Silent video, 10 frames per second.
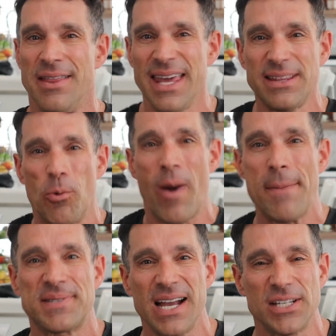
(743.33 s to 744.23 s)
Think the
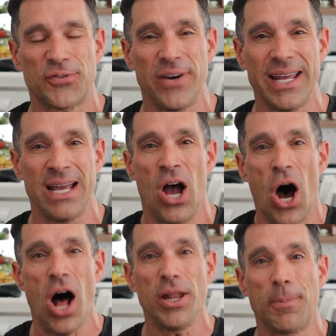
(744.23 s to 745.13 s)
website's free?
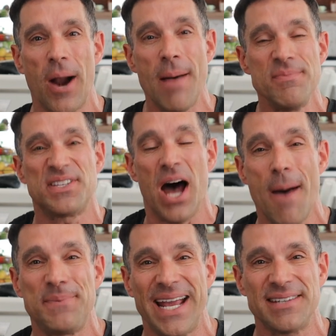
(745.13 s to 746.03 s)
All the problems, the
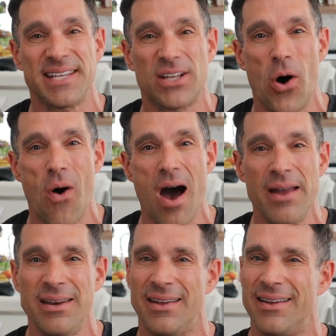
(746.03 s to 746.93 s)
updates that go
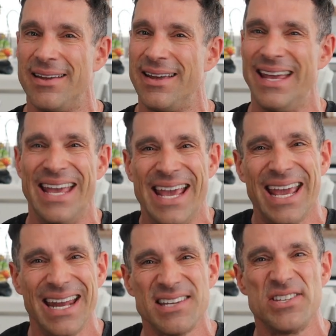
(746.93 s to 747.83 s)
on?
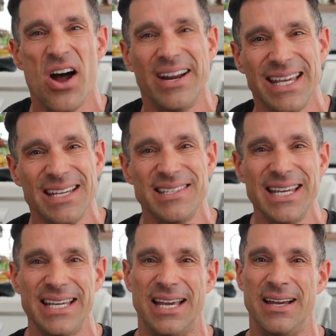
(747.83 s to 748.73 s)
It is not
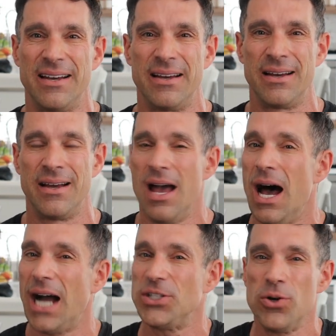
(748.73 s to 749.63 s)
easy.
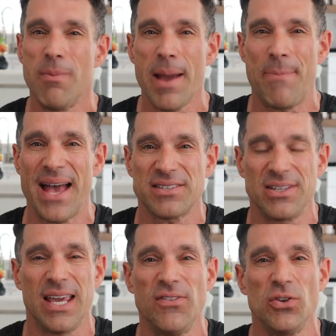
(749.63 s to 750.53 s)
I do my best
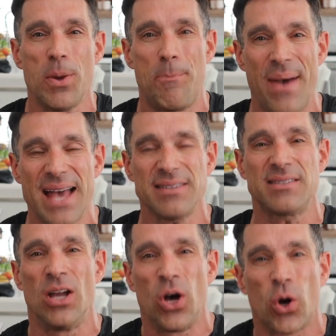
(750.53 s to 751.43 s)
to give you the best